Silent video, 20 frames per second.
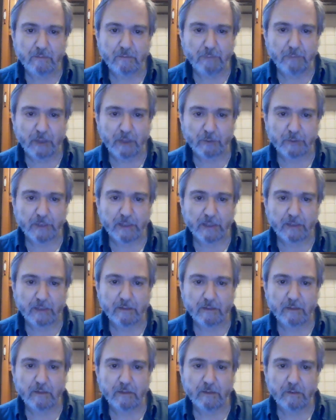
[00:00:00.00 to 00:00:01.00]
melting.
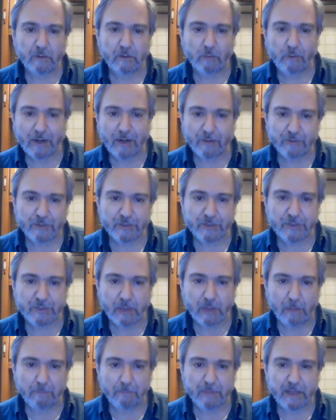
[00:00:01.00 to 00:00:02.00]
The ground is
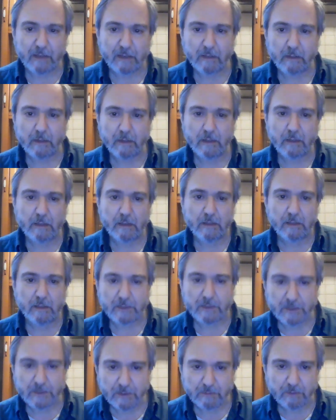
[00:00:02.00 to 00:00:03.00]
slumping.
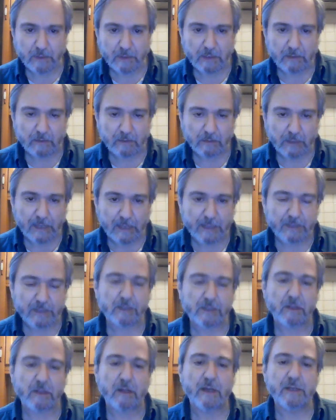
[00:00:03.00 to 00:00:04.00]
It's getting
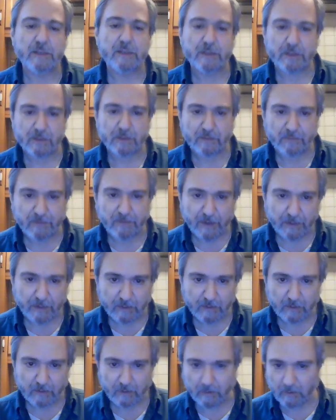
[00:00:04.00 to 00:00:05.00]
landslides. It's
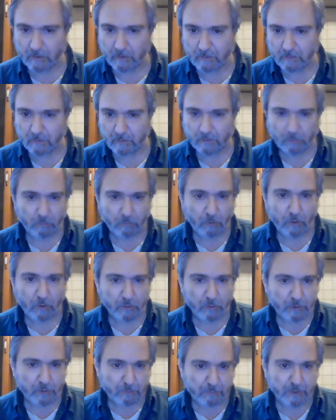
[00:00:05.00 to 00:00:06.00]
affecting the, the
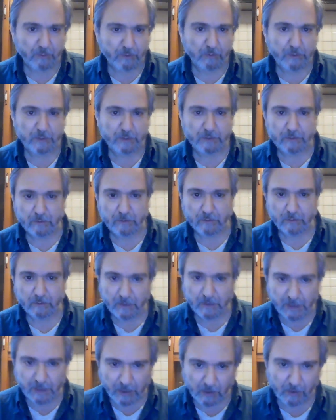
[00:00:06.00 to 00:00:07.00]
roads, buildings, the
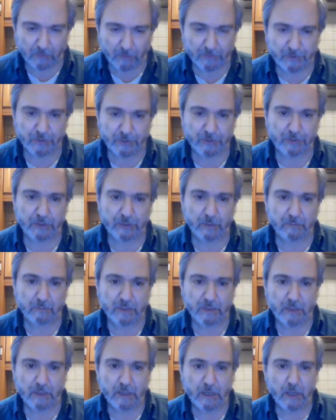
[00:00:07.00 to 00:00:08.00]

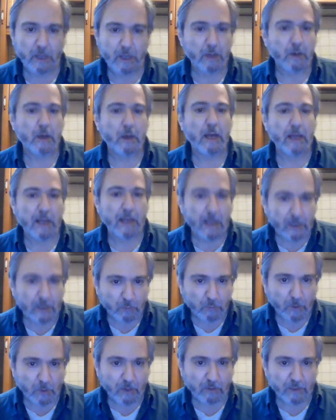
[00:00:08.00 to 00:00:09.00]
ecosystems as
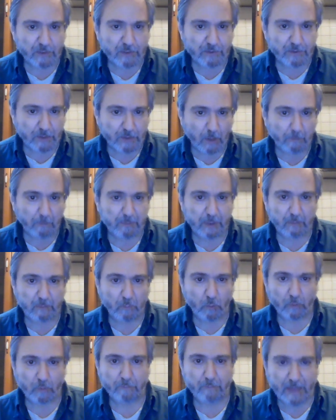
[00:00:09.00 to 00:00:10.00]
well as dumping
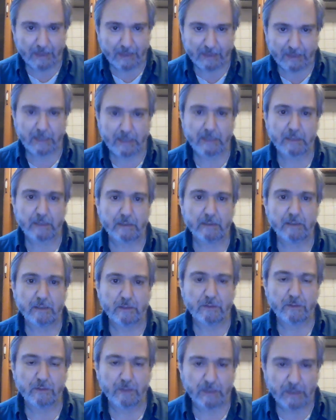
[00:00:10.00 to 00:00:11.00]
more methane
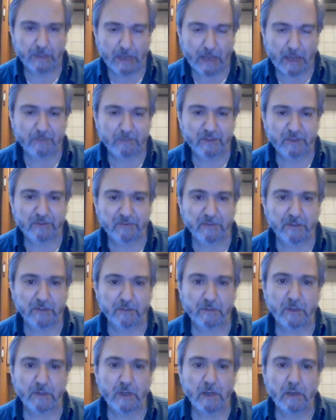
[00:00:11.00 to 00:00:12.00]
into the
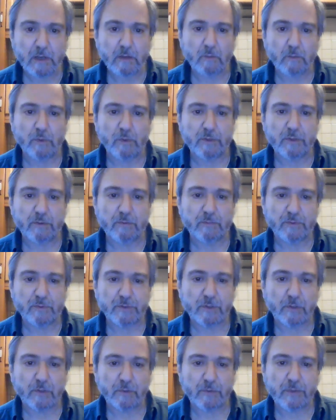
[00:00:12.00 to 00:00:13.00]
atmosphere with the
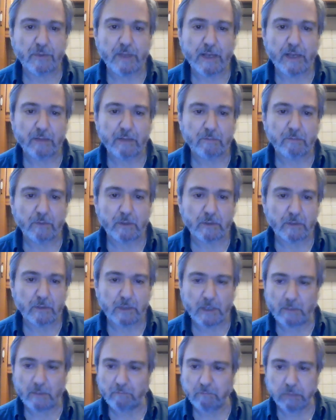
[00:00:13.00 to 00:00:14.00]
result that we're going to
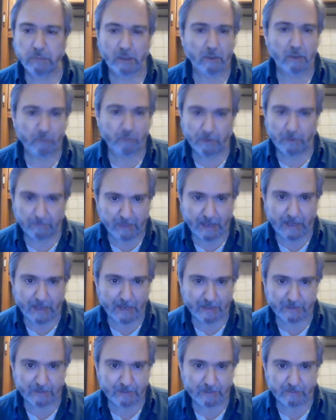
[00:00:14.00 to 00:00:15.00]
keep blowing
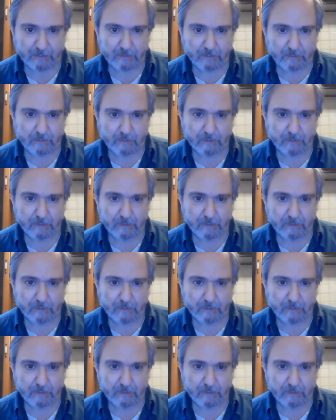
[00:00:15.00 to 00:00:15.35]
past,